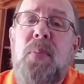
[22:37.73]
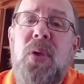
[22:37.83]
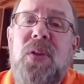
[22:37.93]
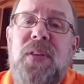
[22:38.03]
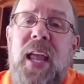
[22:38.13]

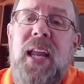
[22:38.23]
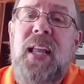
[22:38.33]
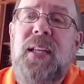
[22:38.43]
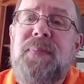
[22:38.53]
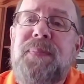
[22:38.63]
put your
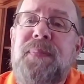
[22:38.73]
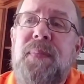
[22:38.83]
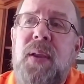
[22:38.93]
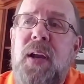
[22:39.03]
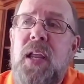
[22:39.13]
date in,
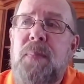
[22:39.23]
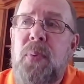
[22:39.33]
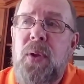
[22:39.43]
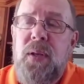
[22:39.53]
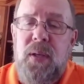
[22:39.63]
right? You
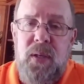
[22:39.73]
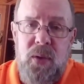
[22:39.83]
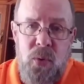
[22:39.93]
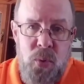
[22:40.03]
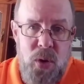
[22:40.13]
put
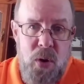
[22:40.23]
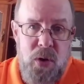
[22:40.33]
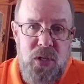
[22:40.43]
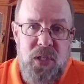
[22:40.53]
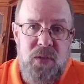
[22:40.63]
who
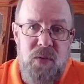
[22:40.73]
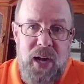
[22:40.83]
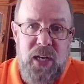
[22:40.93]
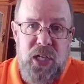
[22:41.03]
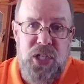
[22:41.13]
you're
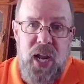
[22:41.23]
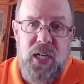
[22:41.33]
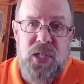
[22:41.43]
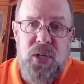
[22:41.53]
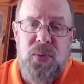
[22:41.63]
writing the
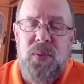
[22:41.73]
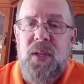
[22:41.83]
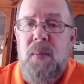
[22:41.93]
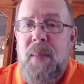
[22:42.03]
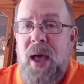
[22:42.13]
check to,
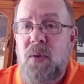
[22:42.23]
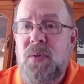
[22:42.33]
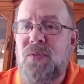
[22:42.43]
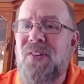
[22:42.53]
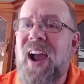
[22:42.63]
the
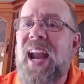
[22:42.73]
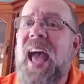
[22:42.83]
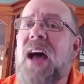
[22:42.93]
amount, write